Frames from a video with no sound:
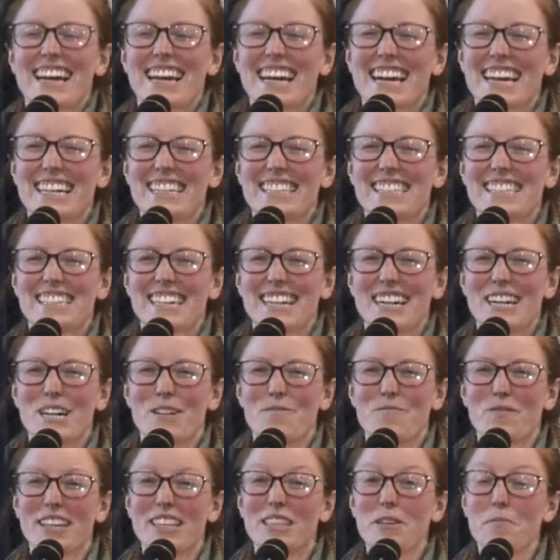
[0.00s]
And
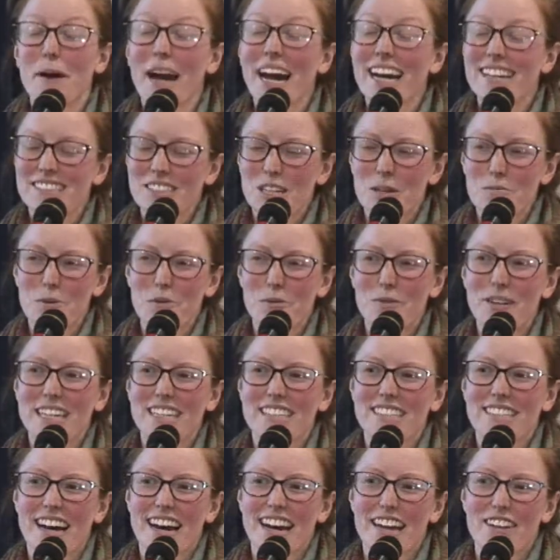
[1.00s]
in the past couple
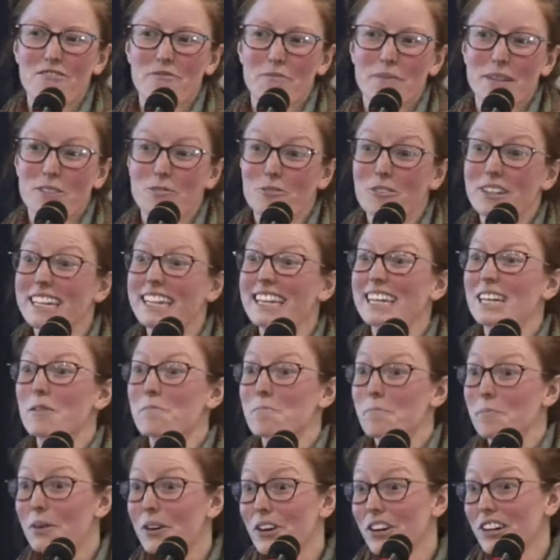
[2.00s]
weeks, I've been reading a
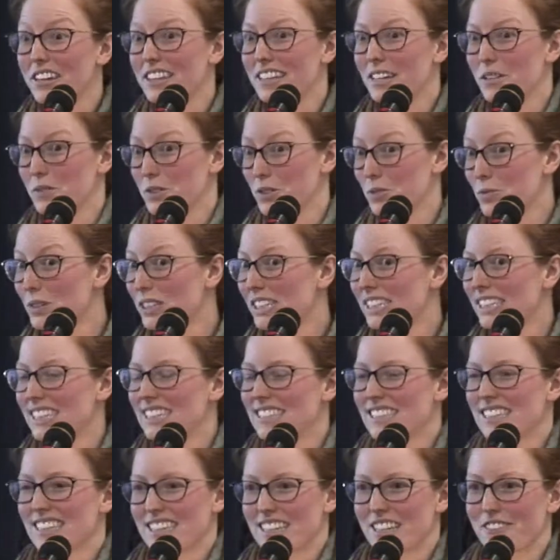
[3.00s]
book that was really
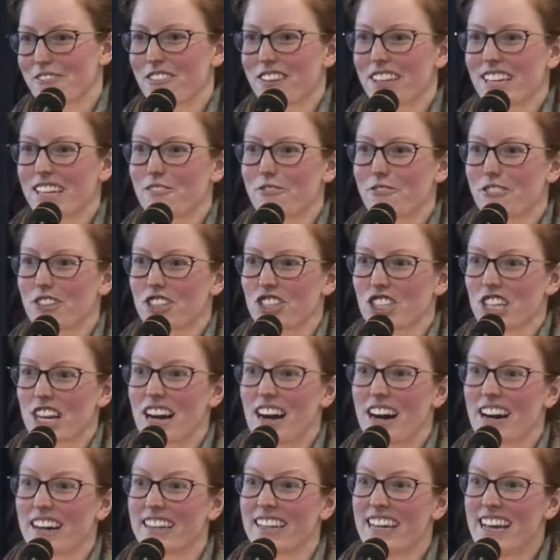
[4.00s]
significant for
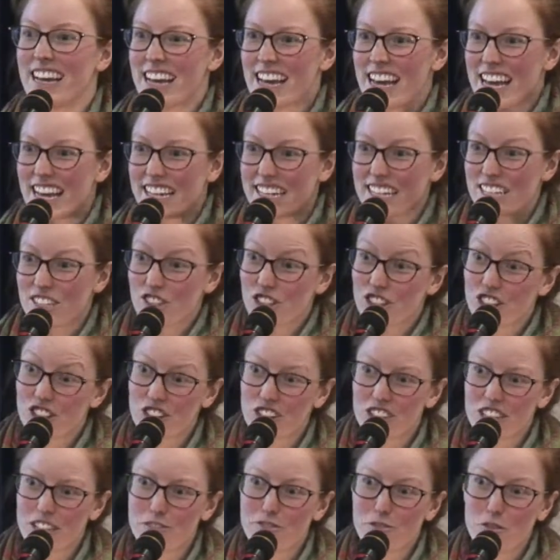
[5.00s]
John in his
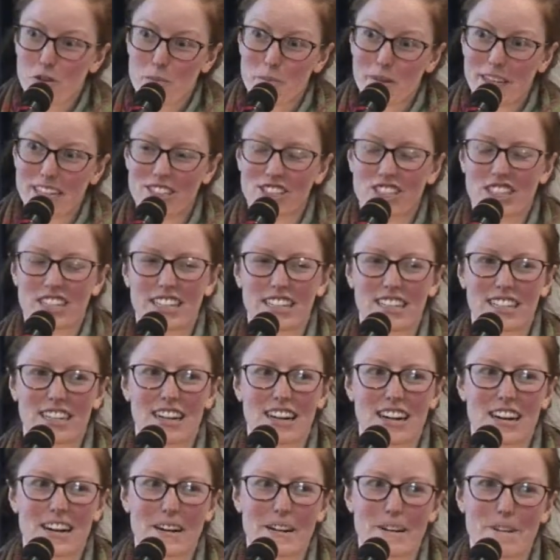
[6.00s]
early formation
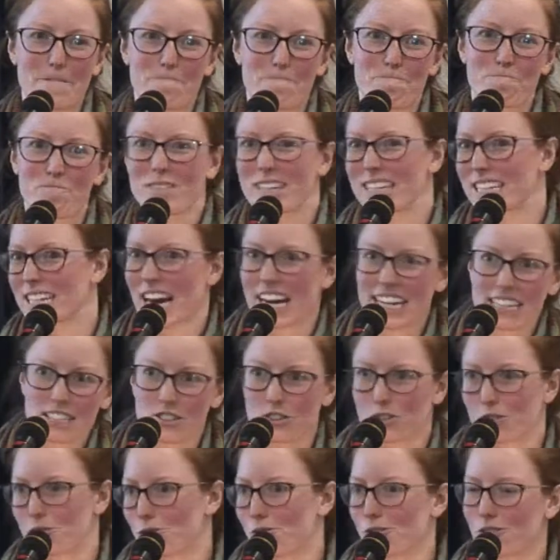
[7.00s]
in high
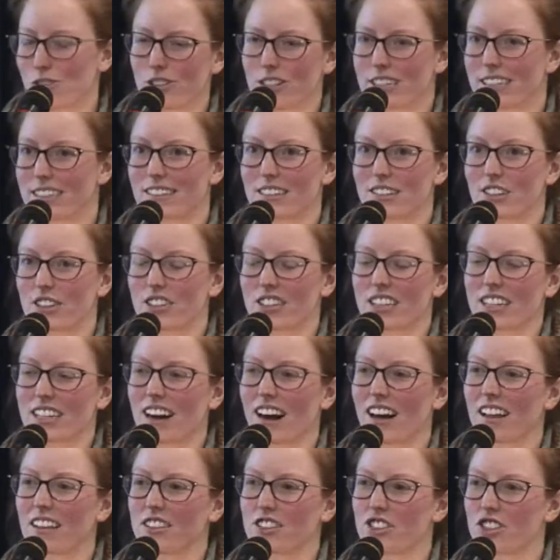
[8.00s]
school and early
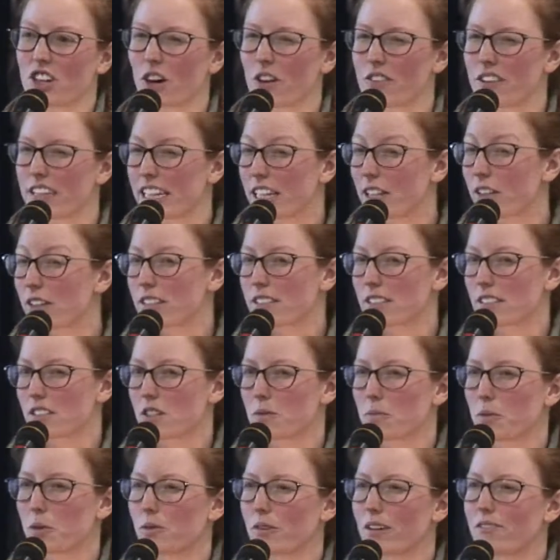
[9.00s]
college, called The
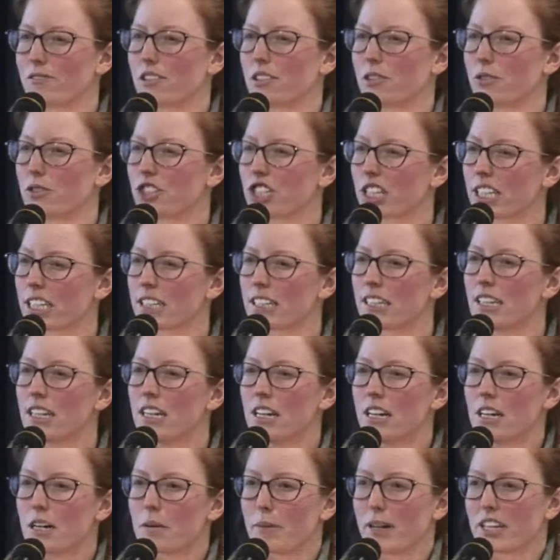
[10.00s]
Irresistible Revolution
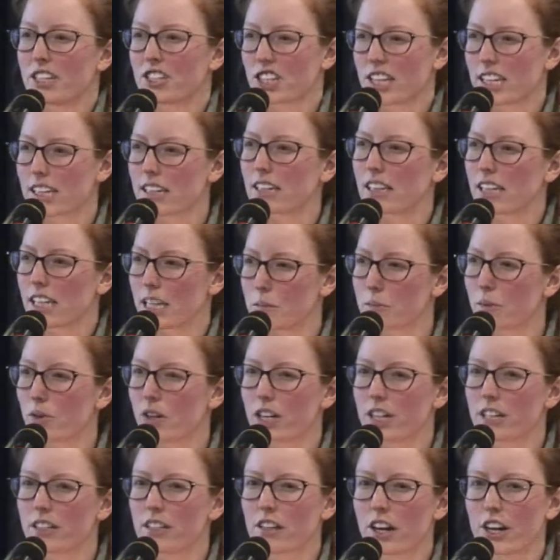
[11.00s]
by Shane
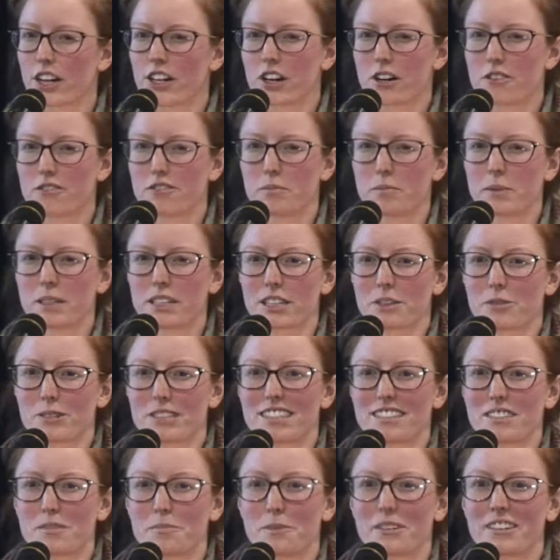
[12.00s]
Claiborne. Are you all familiar with
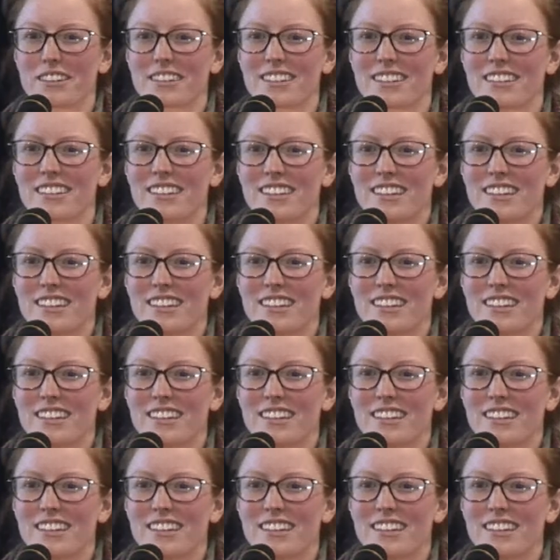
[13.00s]
this book?